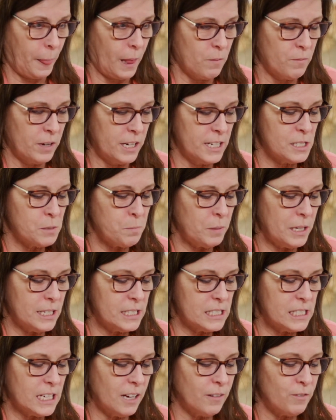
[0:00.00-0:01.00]
What does P
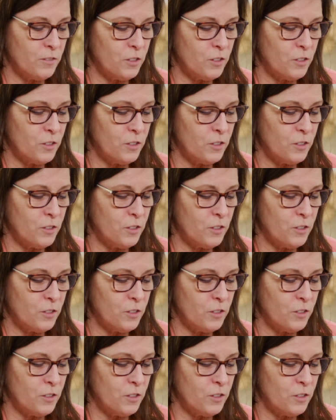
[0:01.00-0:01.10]
stand